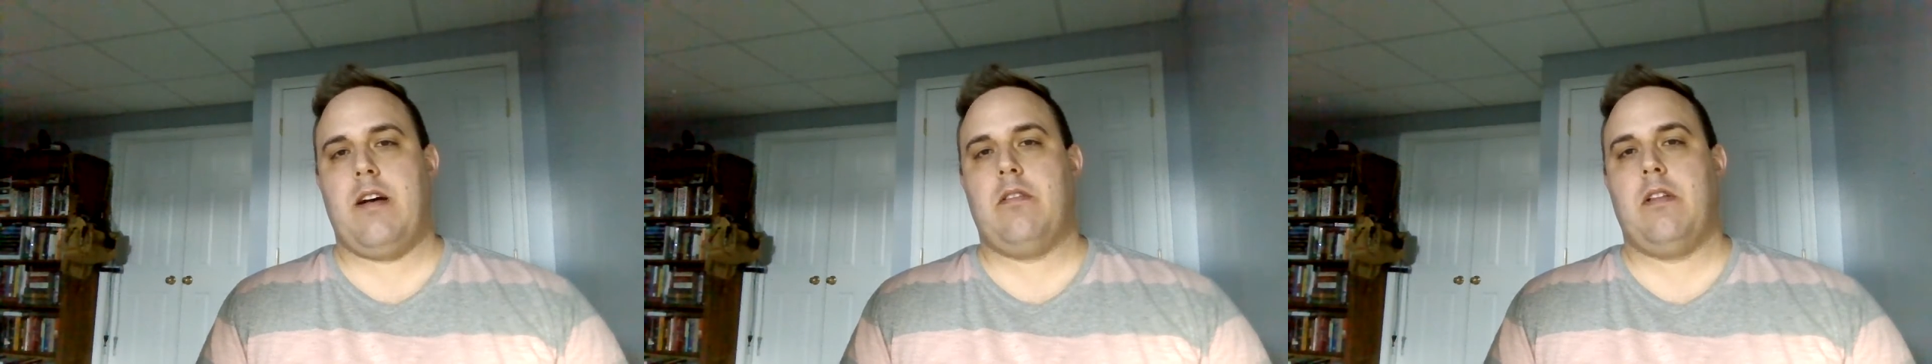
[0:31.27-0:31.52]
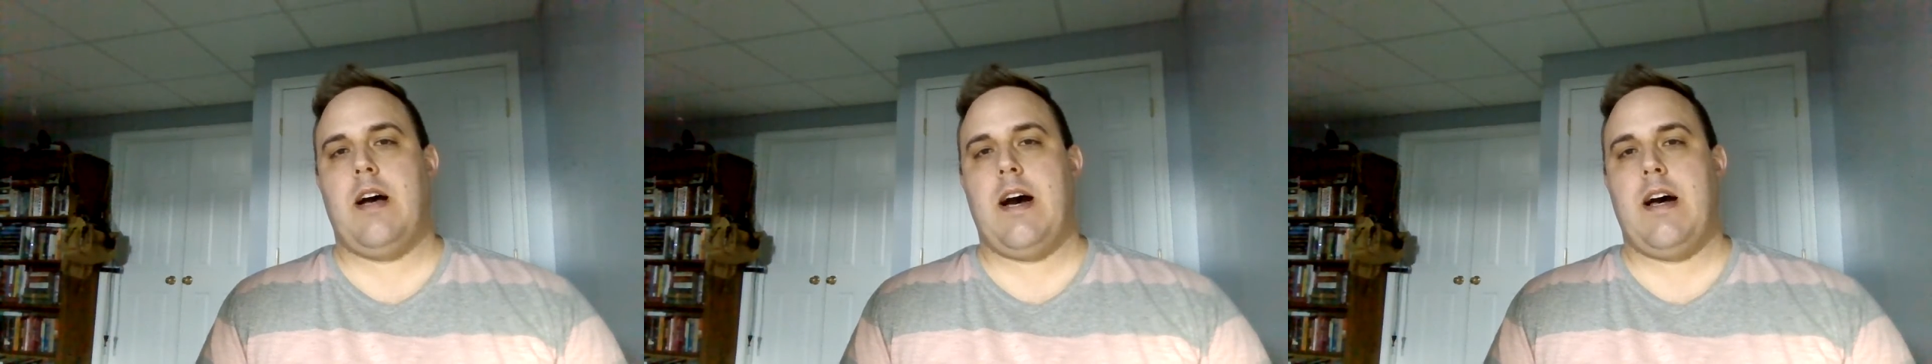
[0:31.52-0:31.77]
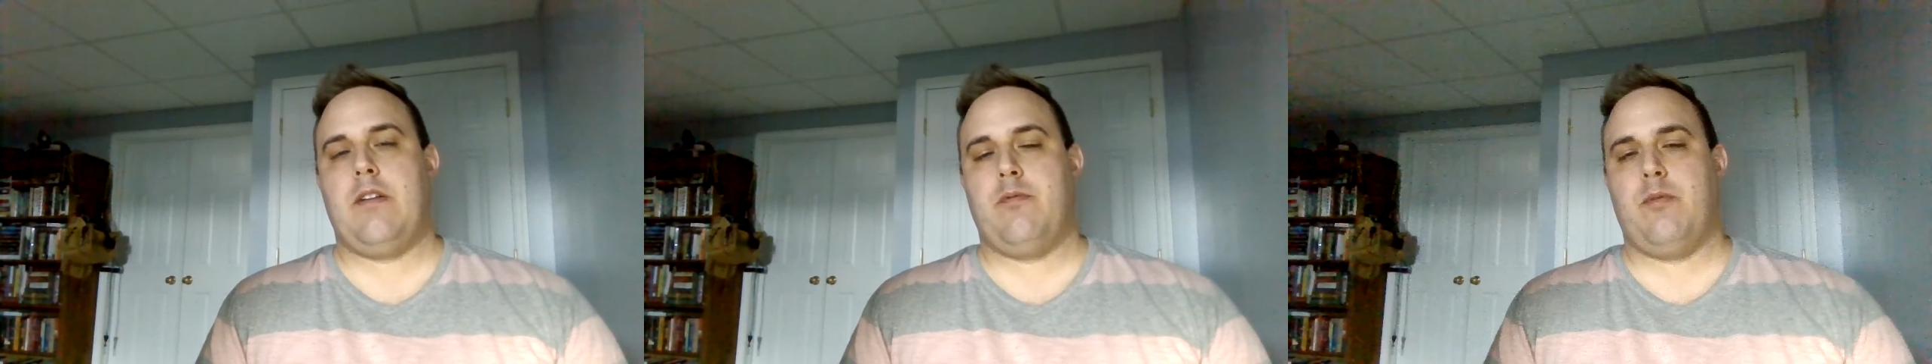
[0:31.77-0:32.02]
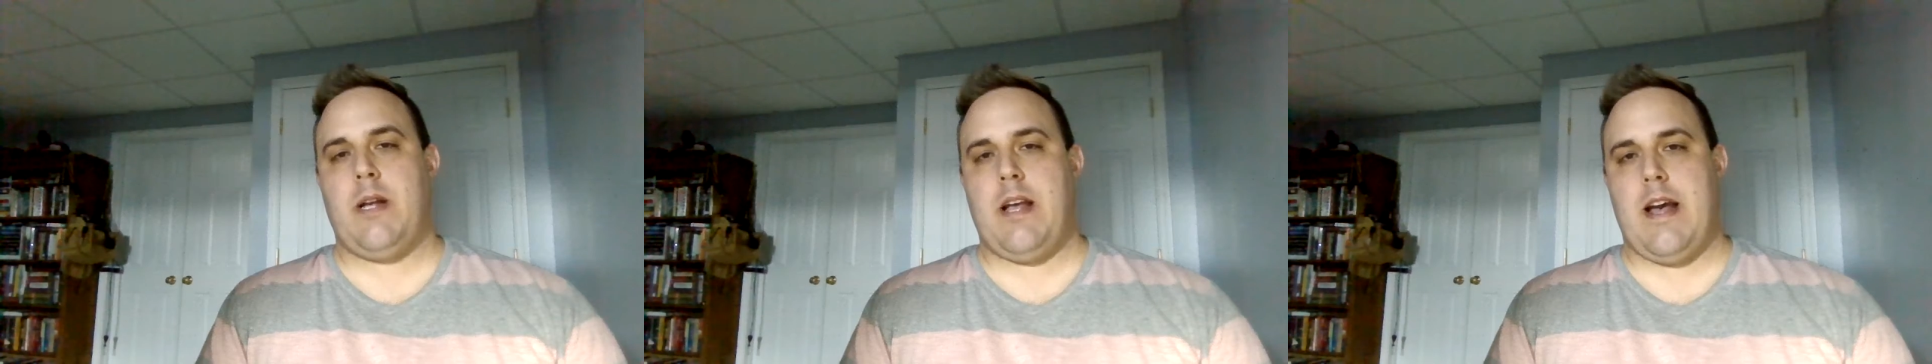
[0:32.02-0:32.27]
a lot of
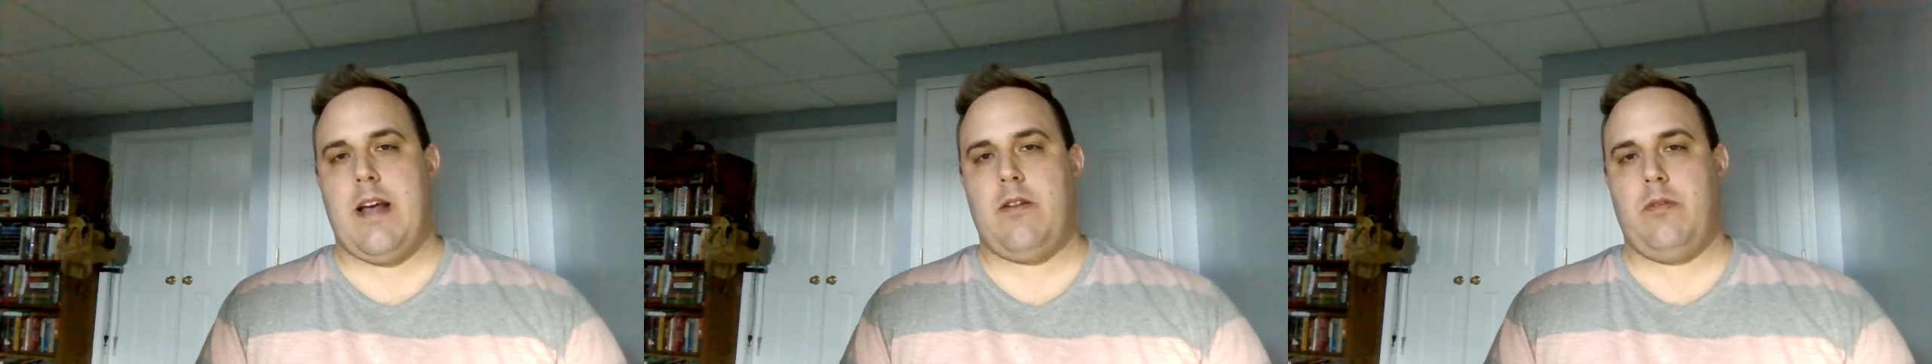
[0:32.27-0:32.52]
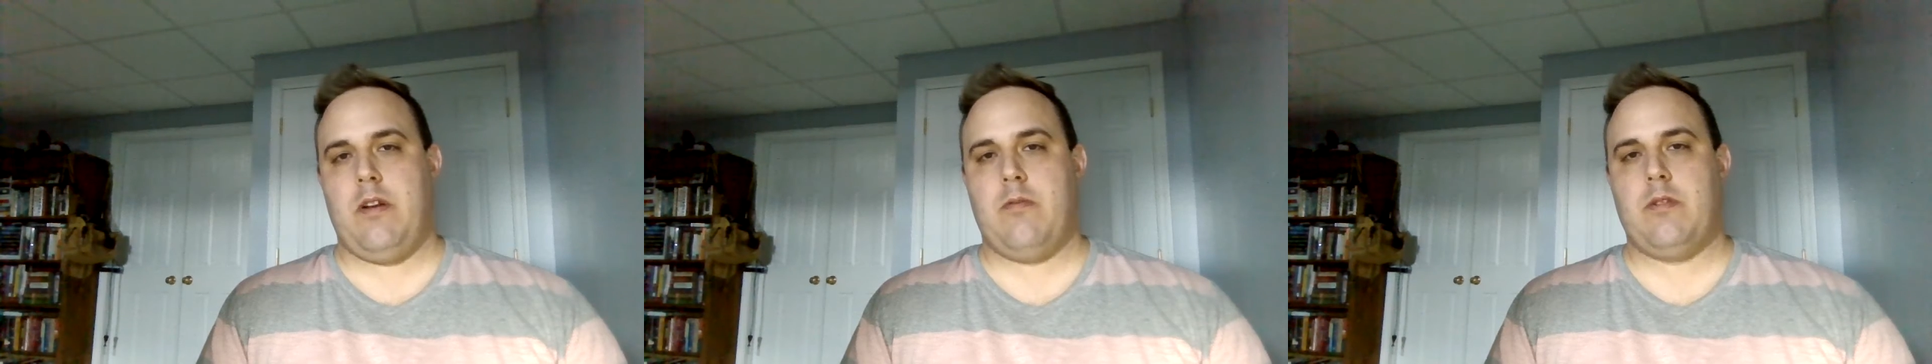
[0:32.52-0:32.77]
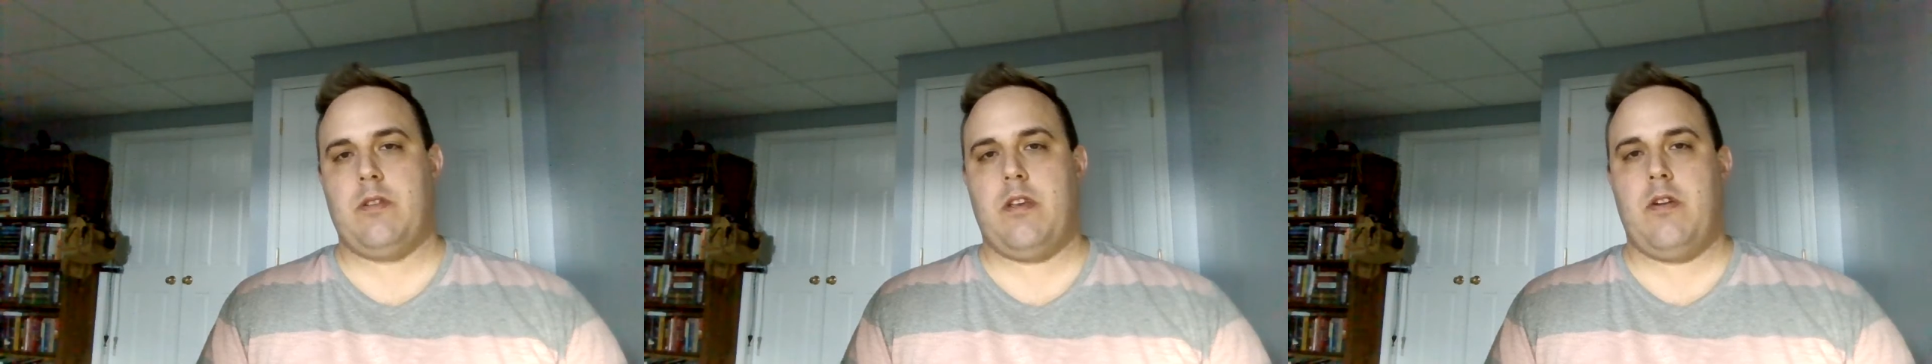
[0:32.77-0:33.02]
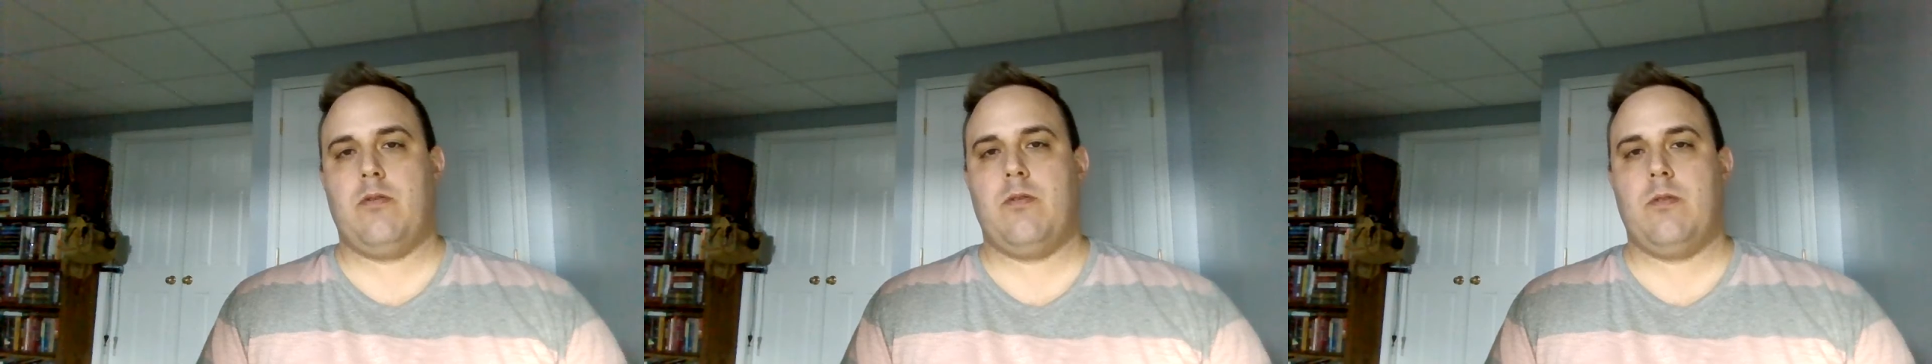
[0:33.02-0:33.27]
what I had on there was
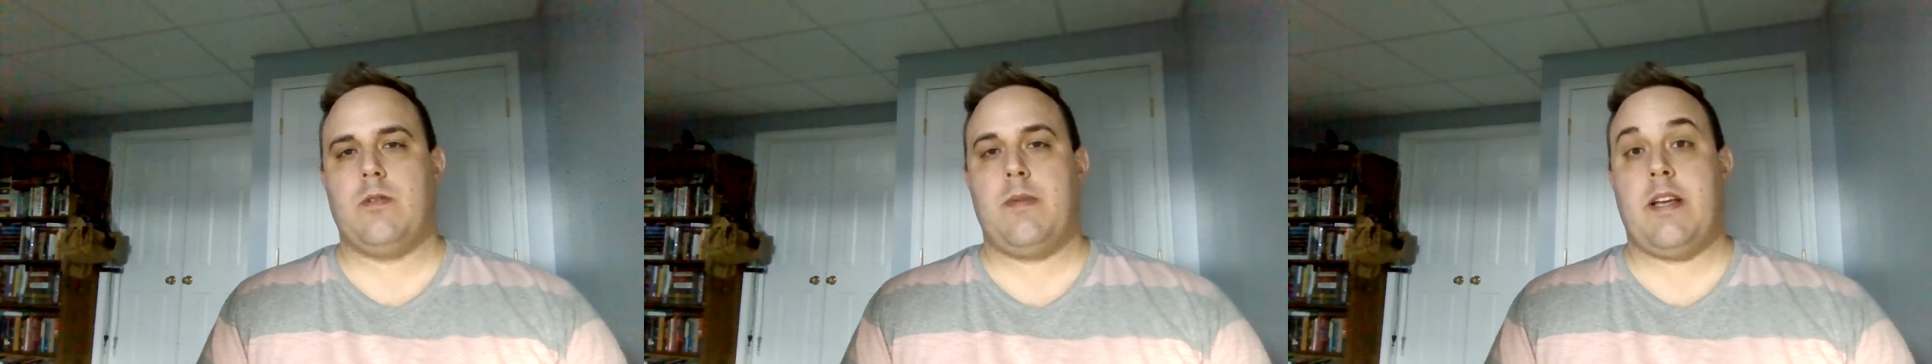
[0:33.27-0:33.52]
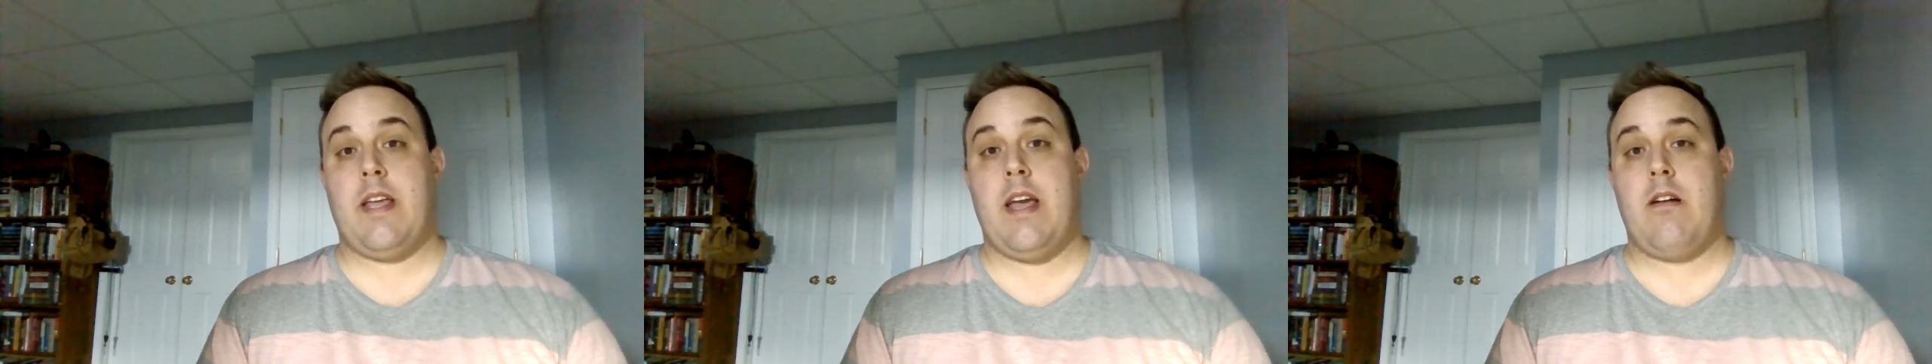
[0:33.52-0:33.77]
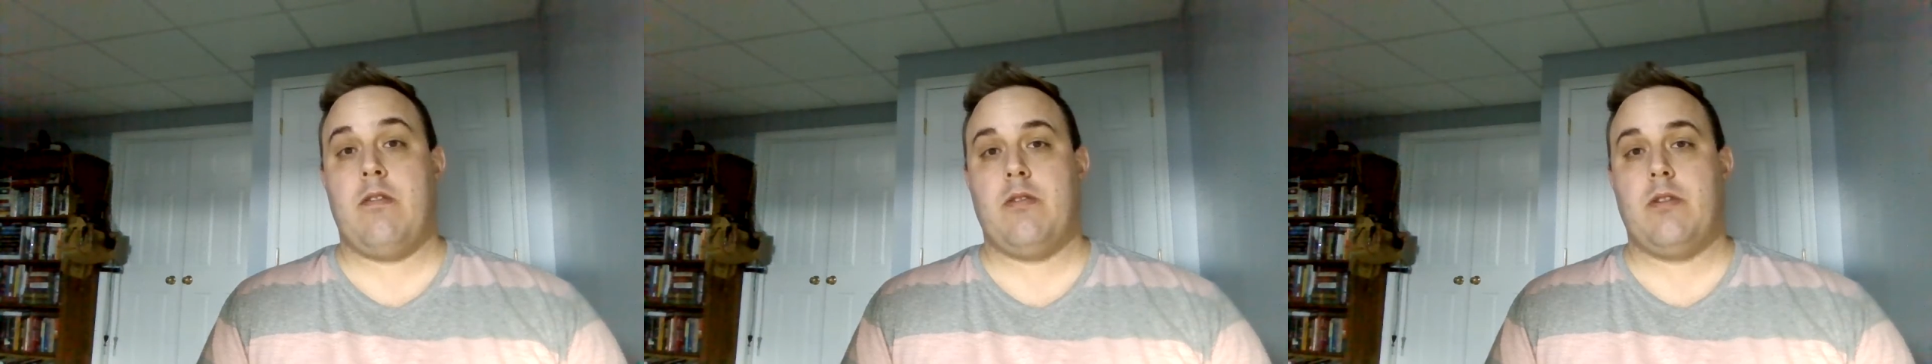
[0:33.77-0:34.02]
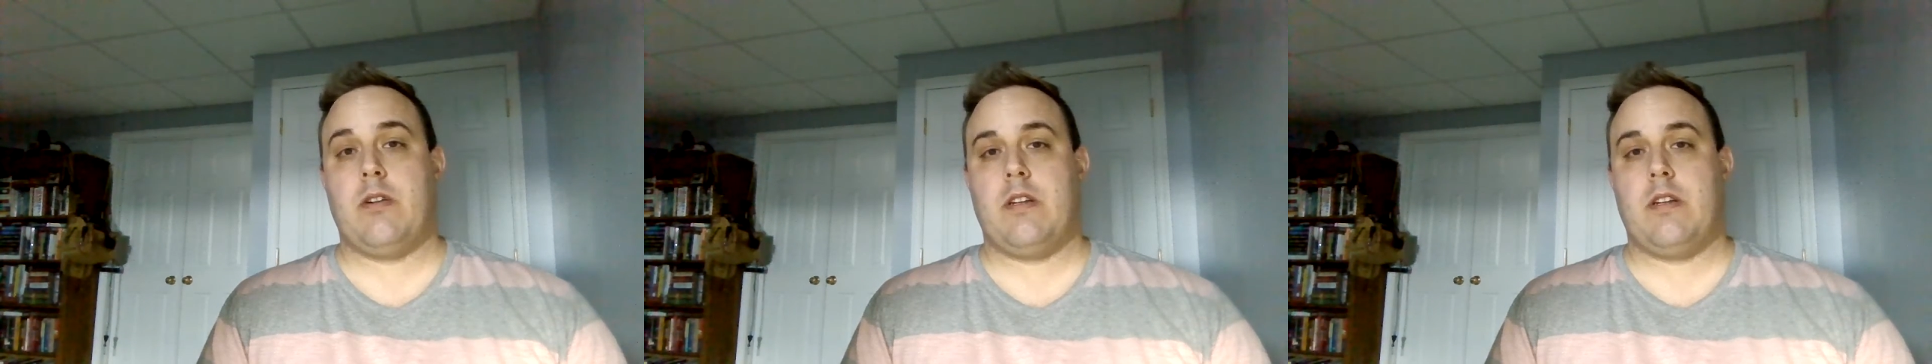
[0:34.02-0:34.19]
geared towards my calendar,